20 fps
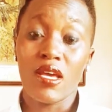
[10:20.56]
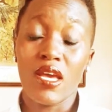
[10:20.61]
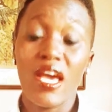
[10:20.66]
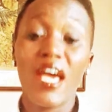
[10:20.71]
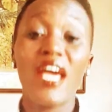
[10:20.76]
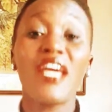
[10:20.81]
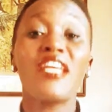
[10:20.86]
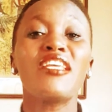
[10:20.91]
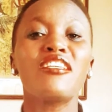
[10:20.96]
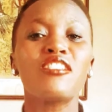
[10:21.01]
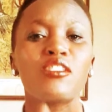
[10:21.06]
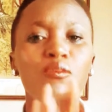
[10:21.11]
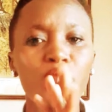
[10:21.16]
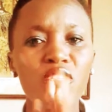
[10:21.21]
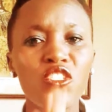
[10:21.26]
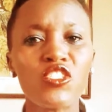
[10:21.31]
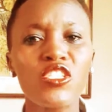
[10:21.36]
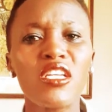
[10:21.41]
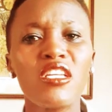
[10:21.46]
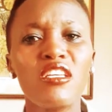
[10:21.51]
And
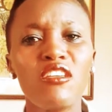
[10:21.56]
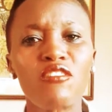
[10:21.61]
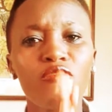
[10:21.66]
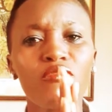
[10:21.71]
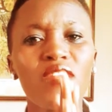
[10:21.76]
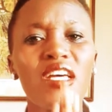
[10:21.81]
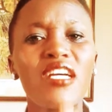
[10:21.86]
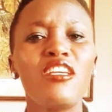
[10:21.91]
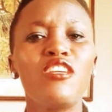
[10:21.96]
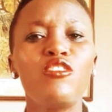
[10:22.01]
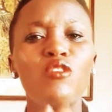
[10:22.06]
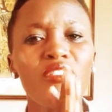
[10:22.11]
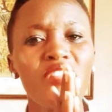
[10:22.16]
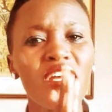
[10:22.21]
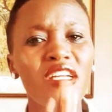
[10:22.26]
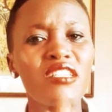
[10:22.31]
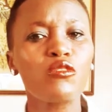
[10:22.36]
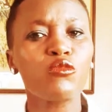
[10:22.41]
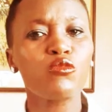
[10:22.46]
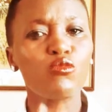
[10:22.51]
especially if you're
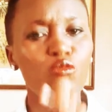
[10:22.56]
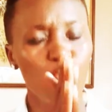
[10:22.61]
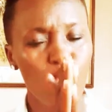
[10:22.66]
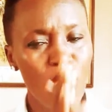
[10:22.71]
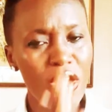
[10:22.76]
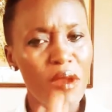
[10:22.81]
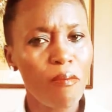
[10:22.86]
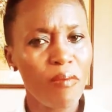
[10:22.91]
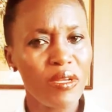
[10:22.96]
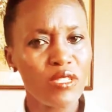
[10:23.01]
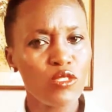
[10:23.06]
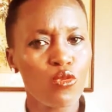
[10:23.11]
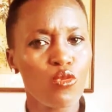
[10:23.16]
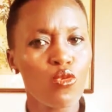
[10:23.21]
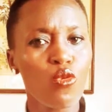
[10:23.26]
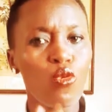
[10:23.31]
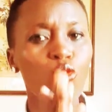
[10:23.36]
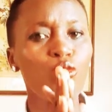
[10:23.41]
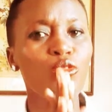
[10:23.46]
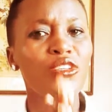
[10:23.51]
that one
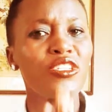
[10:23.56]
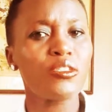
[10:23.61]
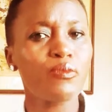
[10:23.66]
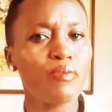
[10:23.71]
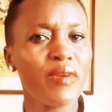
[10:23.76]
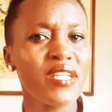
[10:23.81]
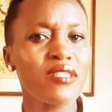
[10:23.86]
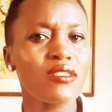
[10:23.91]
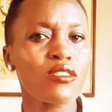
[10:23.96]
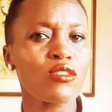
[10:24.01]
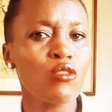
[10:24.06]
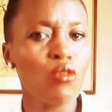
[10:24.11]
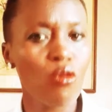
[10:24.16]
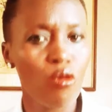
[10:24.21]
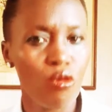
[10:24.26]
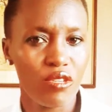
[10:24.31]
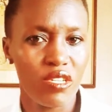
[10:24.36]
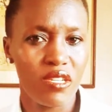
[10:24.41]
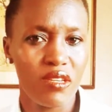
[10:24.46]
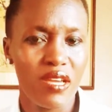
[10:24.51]
person who respects
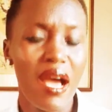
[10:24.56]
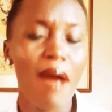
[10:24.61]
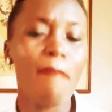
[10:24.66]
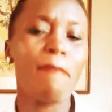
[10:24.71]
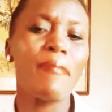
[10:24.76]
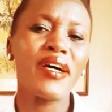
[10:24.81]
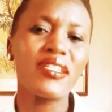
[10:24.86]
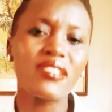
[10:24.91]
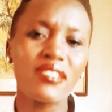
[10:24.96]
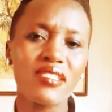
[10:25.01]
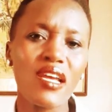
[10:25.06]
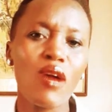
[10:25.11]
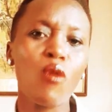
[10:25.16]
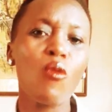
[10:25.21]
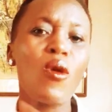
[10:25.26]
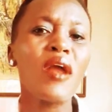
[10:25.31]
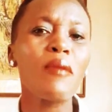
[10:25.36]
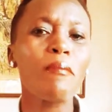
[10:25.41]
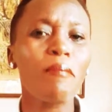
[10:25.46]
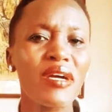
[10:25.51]
God,
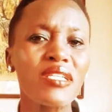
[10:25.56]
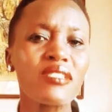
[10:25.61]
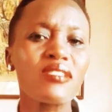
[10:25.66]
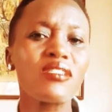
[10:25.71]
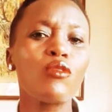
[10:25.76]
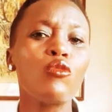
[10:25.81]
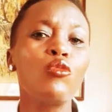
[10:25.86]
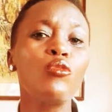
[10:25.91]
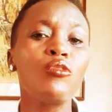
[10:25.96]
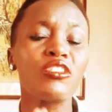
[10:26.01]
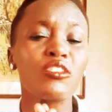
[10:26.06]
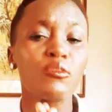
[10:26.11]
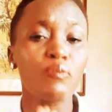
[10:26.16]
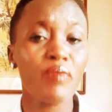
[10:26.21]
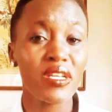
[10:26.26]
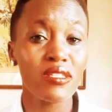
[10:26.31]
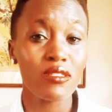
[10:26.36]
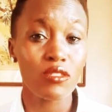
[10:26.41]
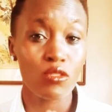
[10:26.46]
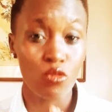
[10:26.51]
one partner who
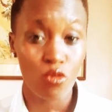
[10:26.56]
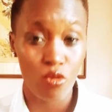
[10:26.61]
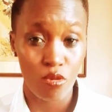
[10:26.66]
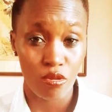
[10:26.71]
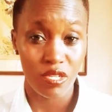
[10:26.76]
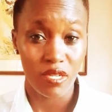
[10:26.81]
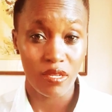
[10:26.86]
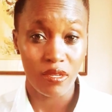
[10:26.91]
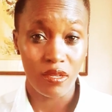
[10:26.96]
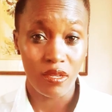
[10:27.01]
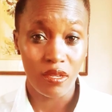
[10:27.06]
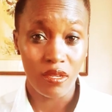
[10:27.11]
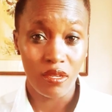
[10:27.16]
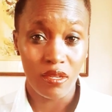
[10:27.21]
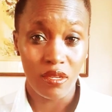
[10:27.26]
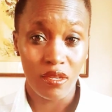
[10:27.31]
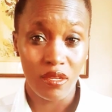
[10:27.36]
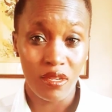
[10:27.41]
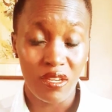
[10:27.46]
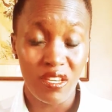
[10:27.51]
respects God,
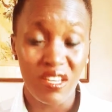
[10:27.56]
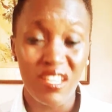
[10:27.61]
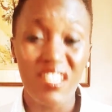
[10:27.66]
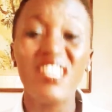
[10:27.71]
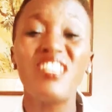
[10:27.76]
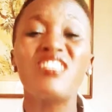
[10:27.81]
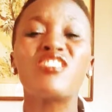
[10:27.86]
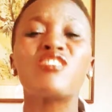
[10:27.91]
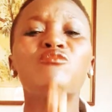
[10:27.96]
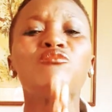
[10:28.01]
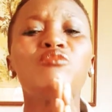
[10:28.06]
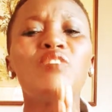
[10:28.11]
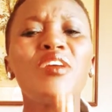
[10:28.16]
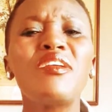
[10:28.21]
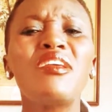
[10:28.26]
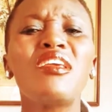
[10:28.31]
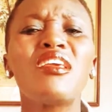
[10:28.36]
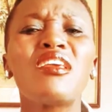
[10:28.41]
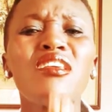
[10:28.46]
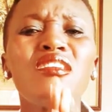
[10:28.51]
it's very
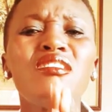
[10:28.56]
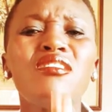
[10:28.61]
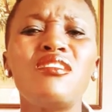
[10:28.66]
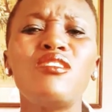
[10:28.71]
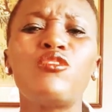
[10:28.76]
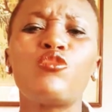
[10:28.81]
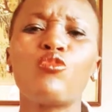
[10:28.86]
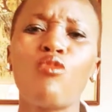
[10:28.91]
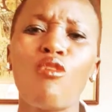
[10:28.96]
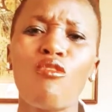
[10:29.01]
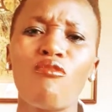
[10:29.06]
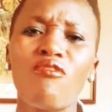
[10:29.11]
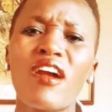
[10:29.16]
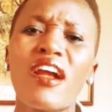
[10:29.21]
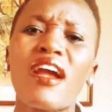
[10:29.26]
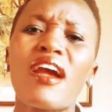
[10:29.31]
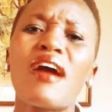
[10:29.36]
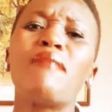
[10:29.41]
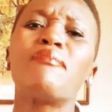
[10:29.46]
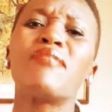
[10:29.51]
easy to
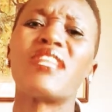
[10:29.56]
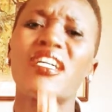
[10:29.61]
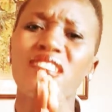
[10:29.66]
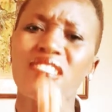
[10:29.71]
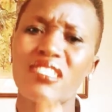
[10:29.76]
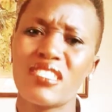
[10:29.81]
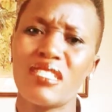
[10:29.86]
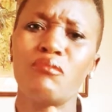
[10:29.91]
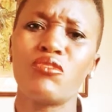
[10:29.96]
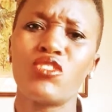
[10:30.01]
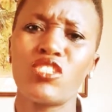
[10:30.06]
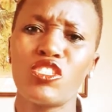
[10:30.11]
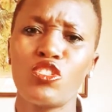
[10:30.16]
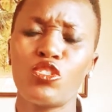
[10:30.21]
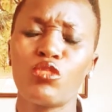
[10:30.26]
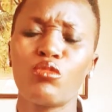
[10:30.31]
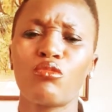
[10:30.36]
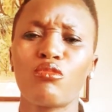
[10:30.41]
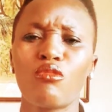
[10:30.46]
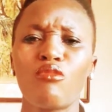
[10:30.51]
overcome that
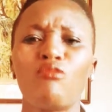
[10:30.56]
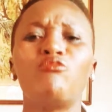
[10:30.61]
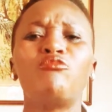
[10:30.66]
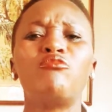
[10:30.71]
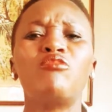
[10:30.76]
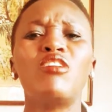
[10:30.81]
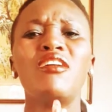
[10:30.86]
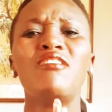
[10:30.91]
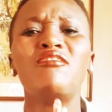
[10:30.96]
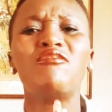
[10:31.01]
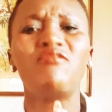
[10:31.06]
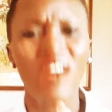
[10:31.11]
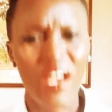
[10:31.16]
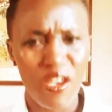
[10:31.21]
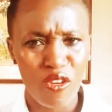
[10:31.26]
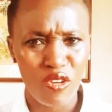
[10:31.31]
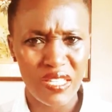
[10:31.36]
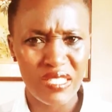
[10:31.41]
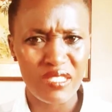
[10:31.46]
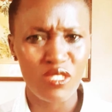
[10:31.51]
temptation of
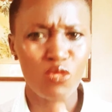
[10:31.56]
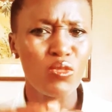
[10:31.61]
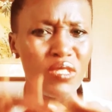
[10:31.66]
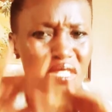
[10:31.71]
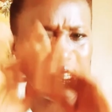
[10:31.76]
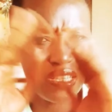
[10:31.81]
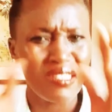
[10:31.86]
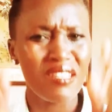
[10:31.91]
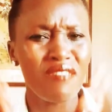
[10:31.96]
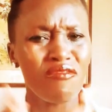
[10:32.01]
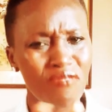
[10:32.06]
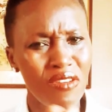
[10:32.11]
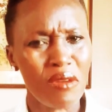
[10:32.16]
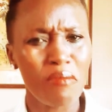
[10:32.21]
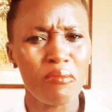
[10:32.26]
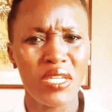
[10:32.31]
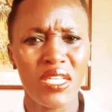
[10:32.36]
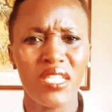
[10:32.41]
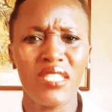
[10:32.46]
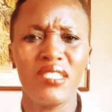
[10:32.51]
violence within the
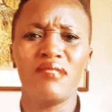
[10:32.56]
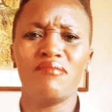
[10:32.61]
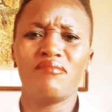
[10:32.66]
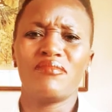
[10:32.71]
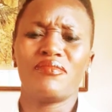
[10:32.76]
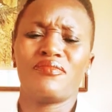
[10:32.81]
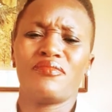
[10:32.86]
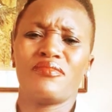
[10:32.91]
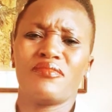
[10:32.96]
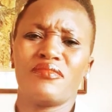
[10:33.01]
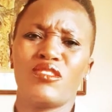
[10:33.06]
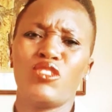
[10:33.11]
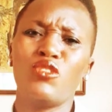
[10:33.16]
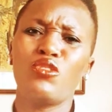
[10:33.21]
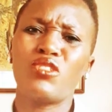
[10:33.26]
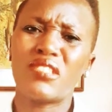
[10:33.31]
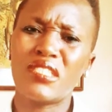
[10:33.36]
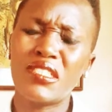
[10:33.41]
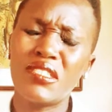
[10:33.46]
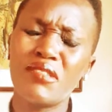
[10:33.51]
family. You
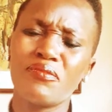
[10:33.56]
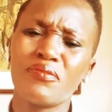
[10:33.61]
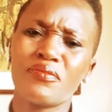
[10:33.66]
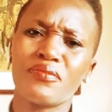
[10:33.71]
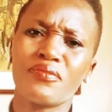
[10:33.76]
see,